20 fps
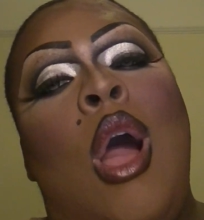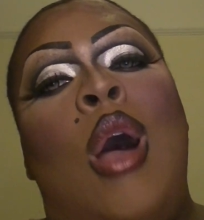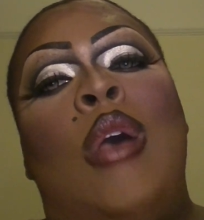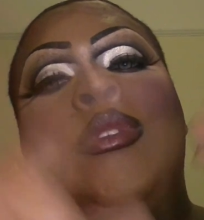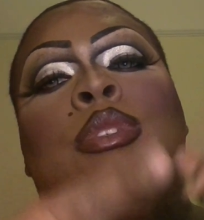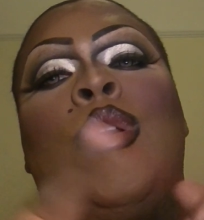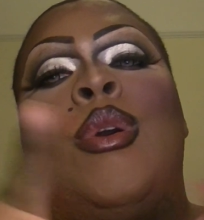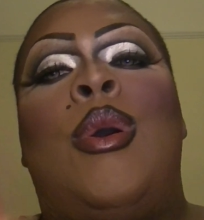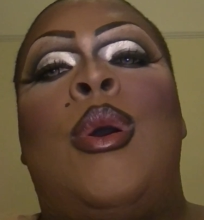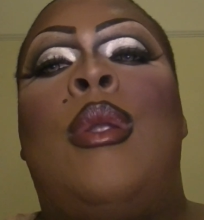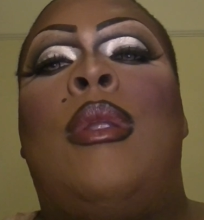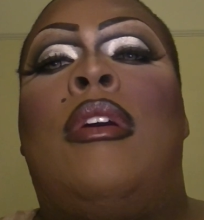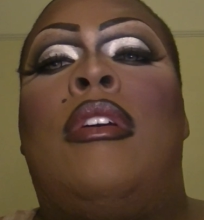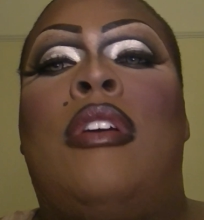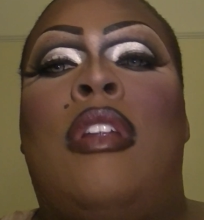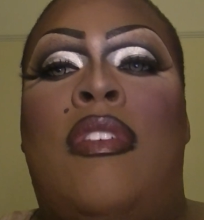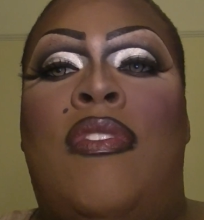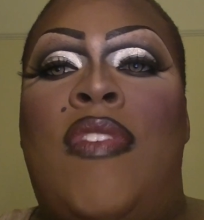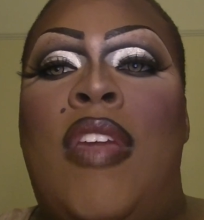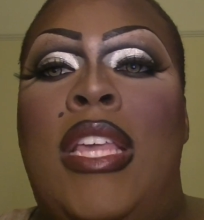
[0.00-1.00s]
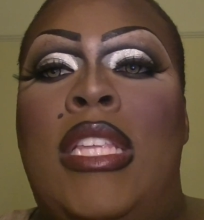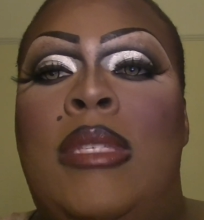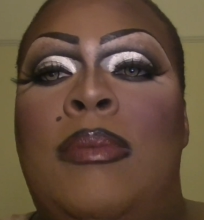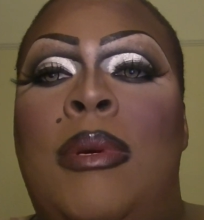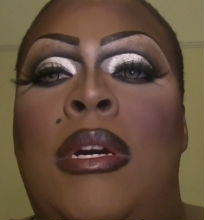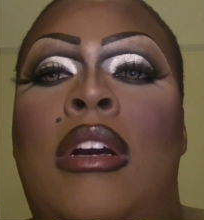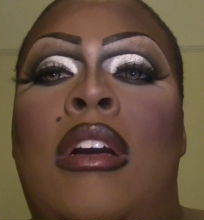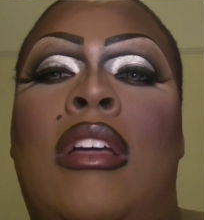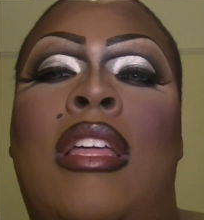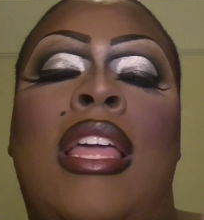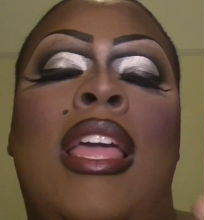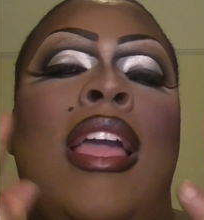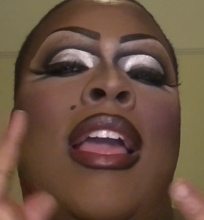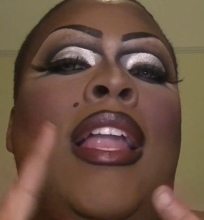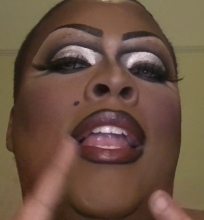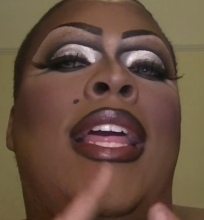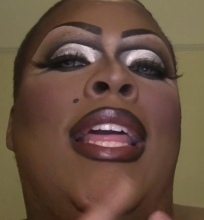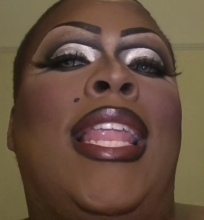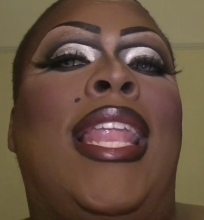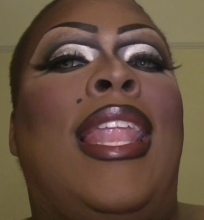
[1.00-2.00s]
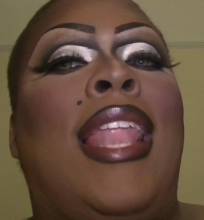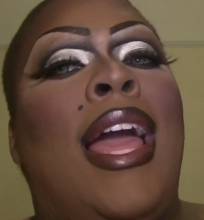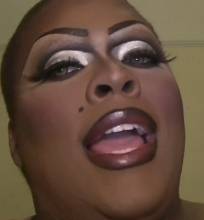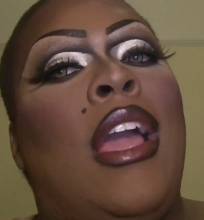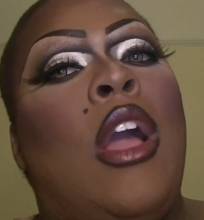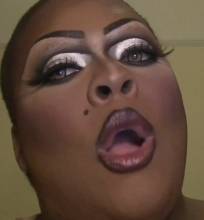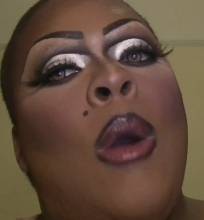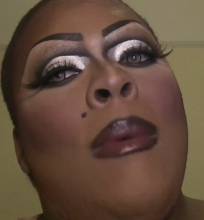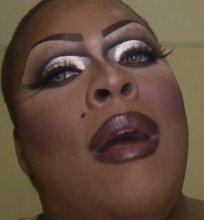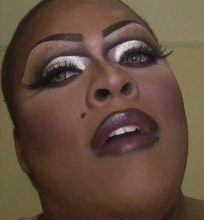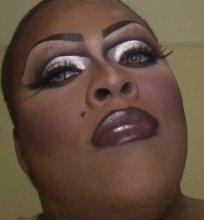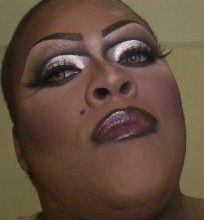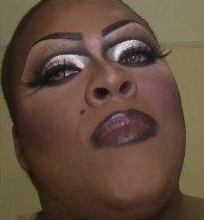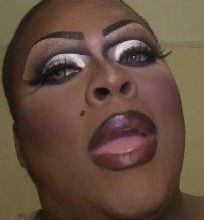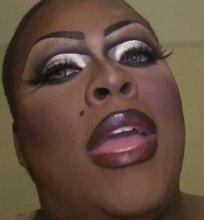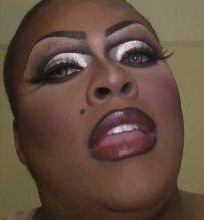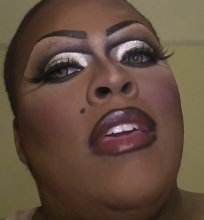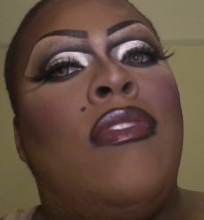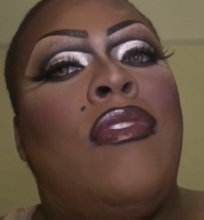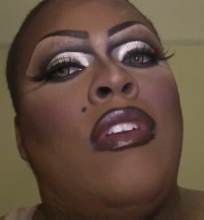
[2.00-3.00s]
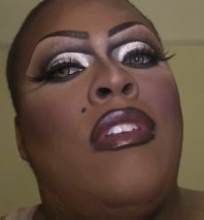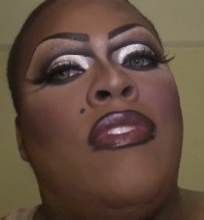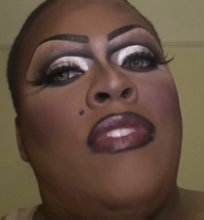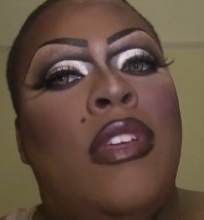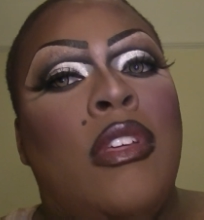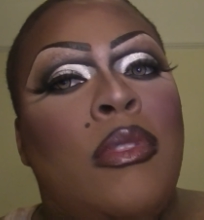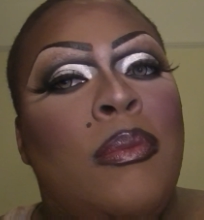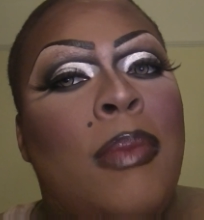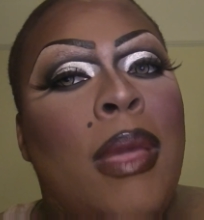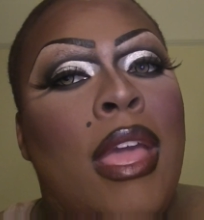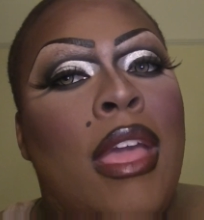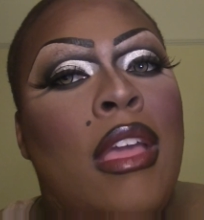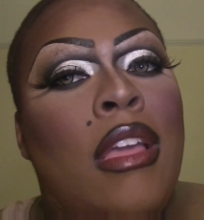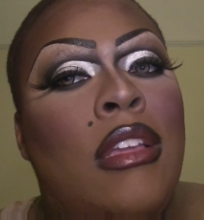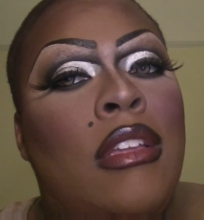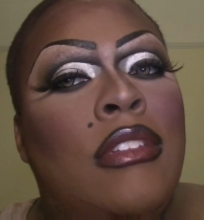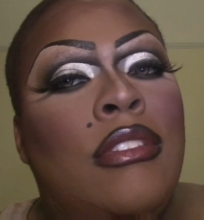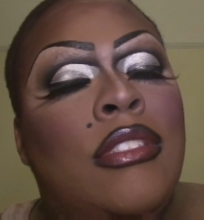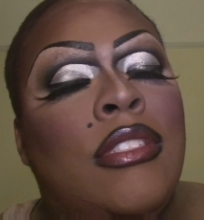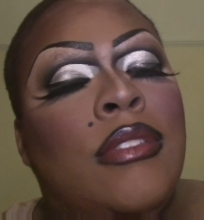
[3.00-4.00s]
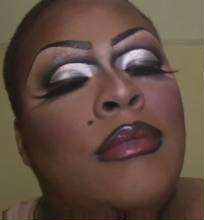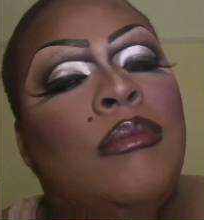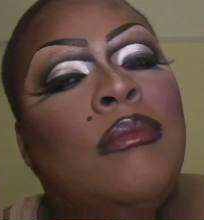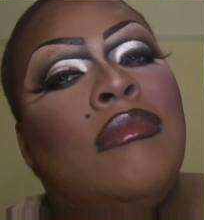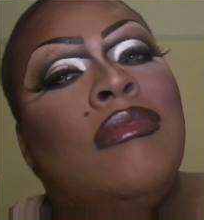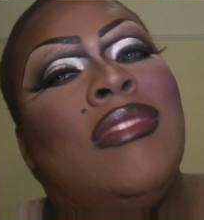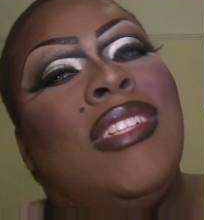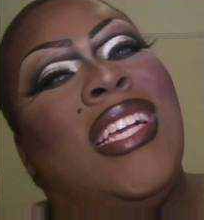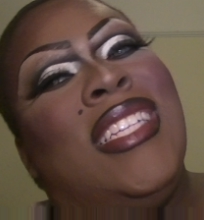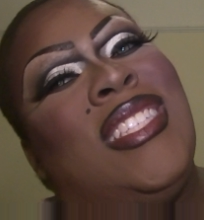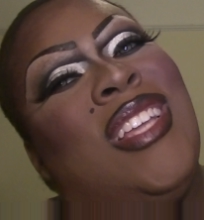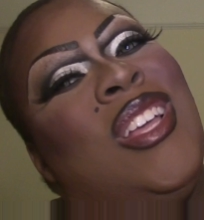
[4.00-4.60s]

Also, go to, go to Facebook, click like on my Painted for Filth page. That's